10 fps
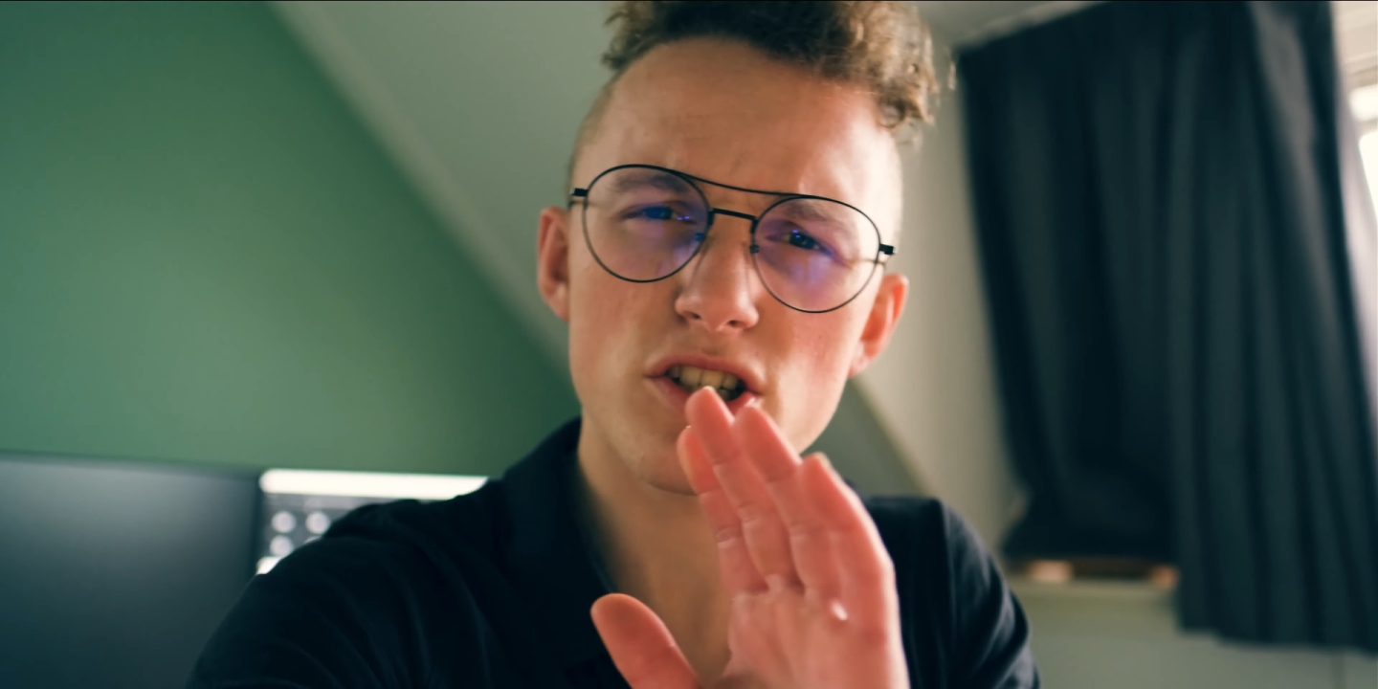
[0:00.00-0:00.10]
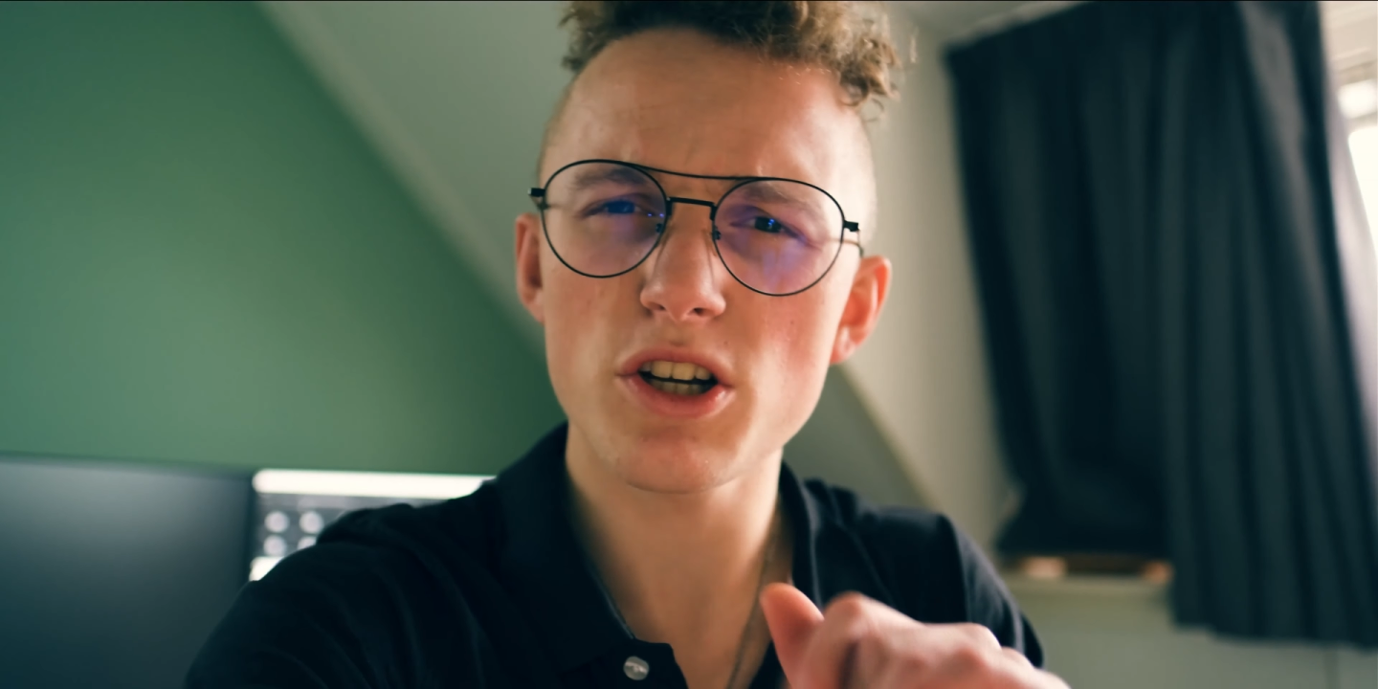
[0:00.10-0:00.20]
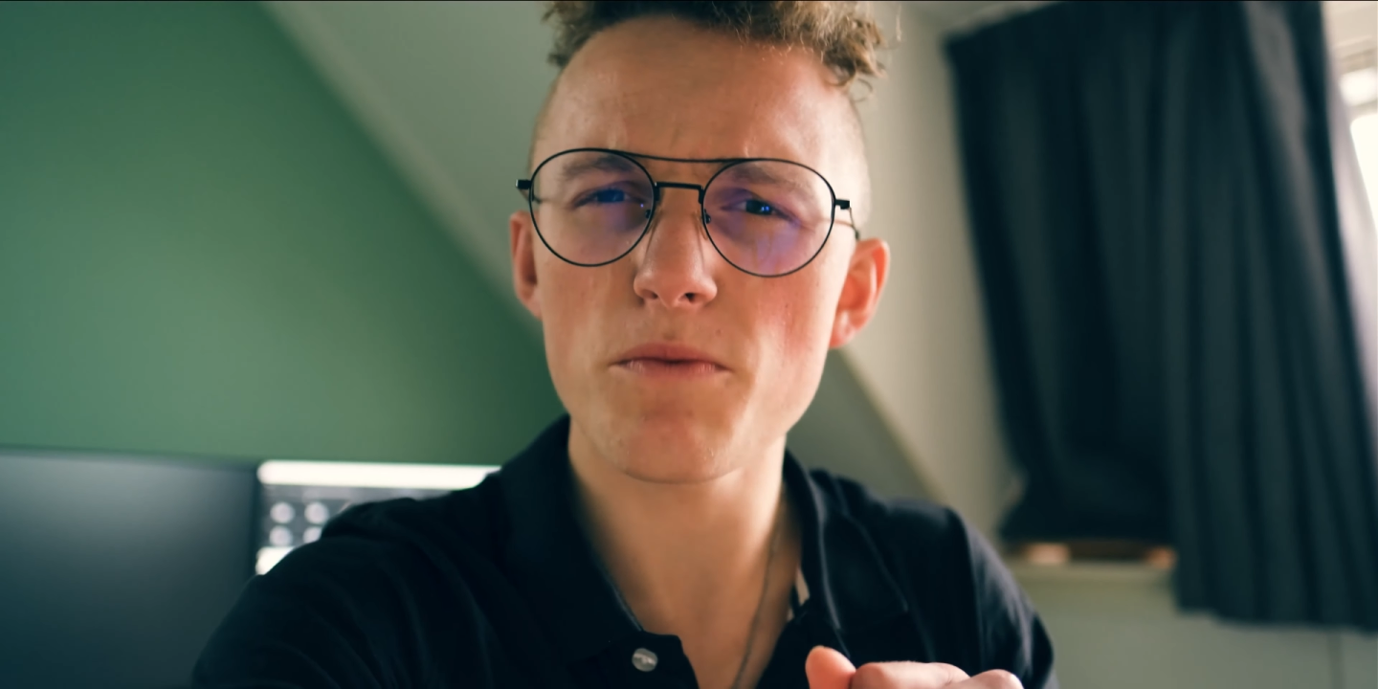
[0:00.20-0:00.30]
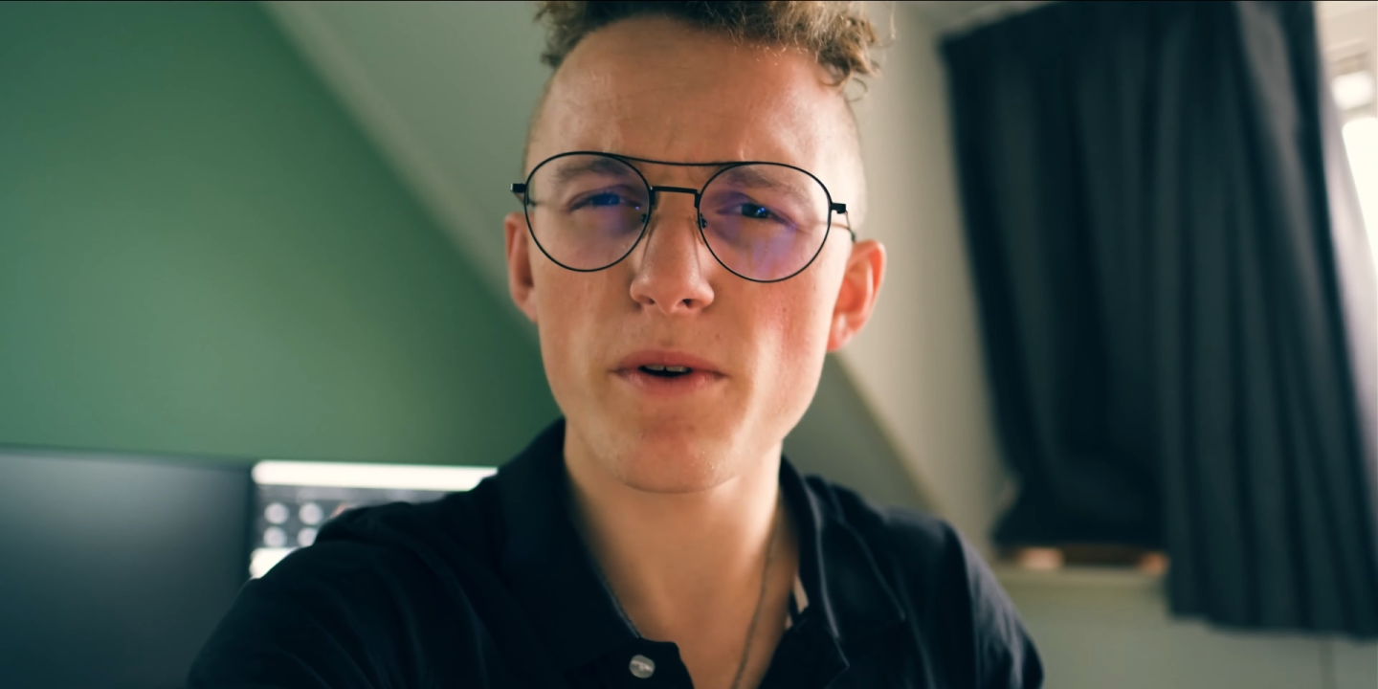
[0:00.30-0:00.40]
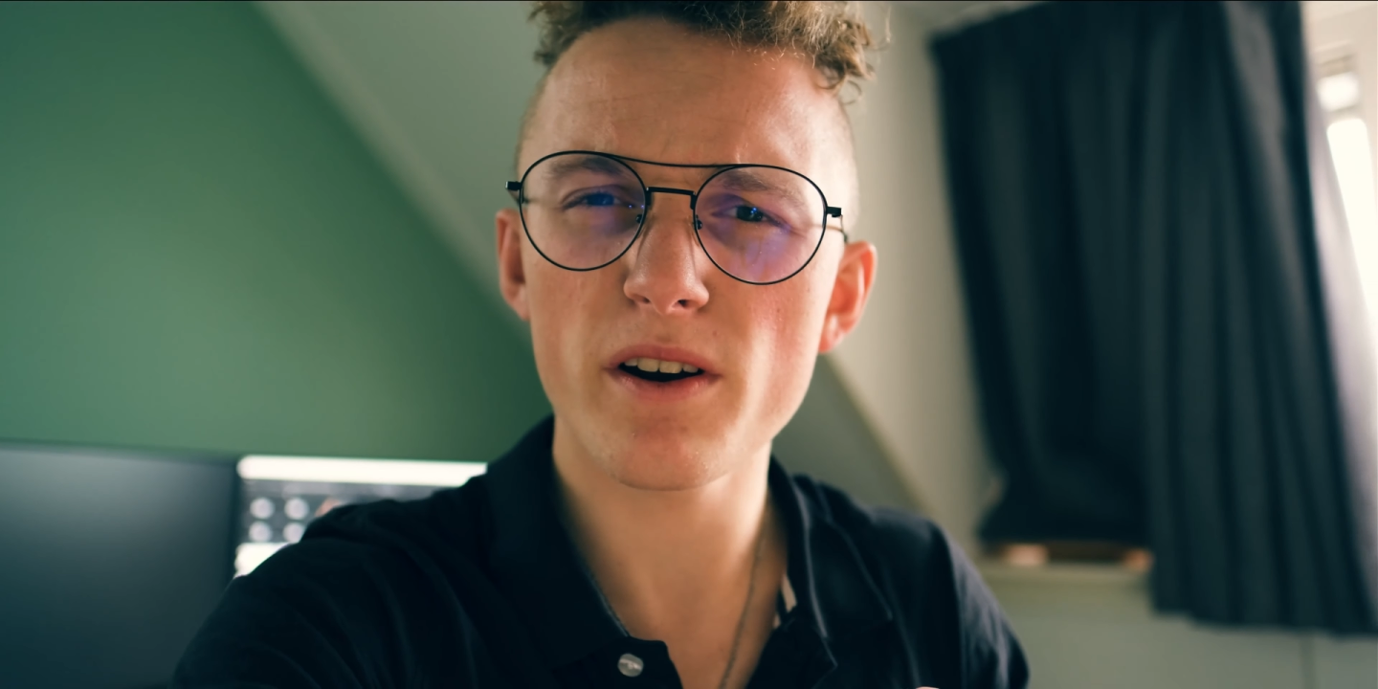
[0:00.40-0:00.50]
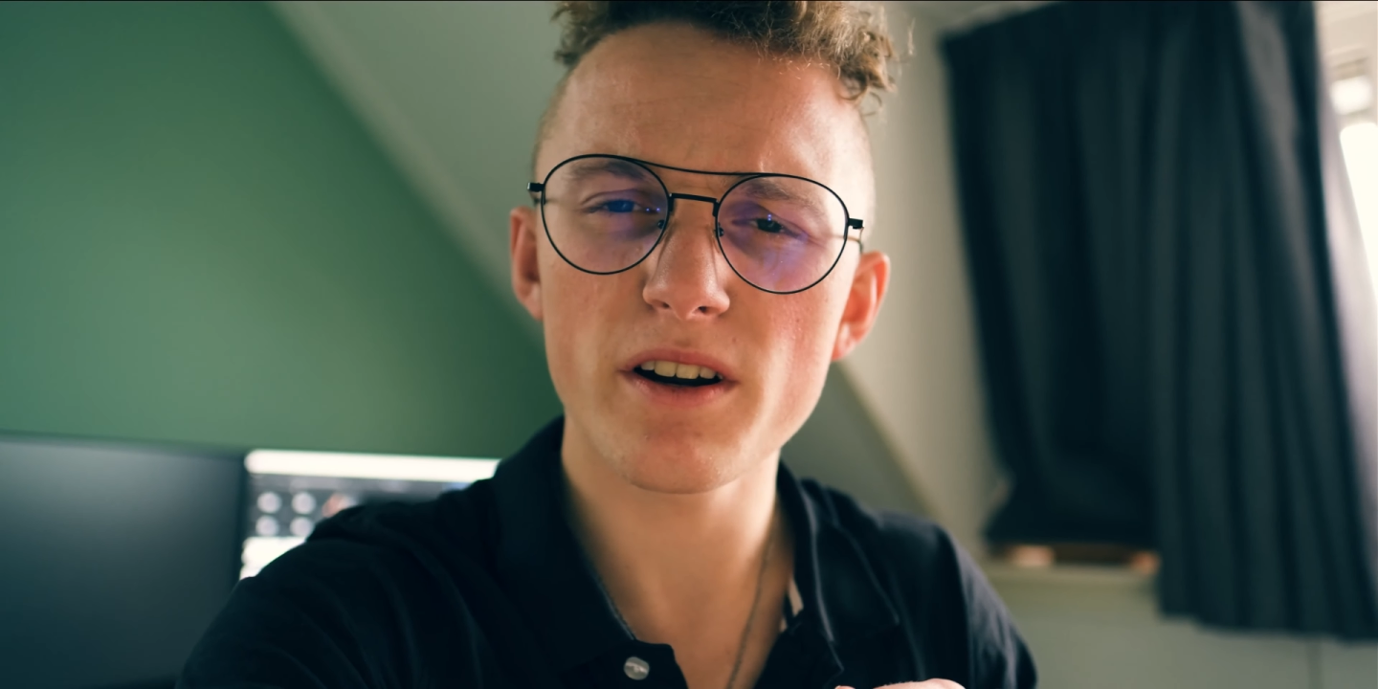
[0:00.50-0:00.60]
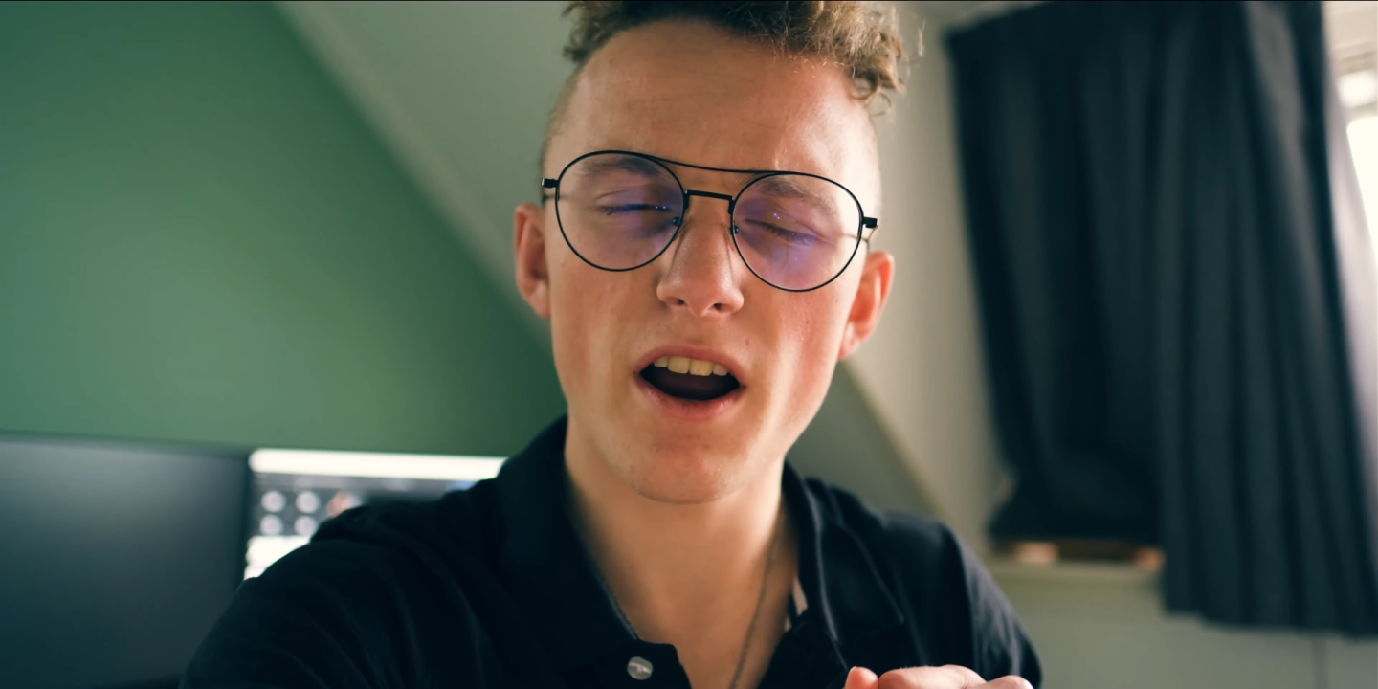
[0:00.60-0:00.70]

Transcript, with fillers: someone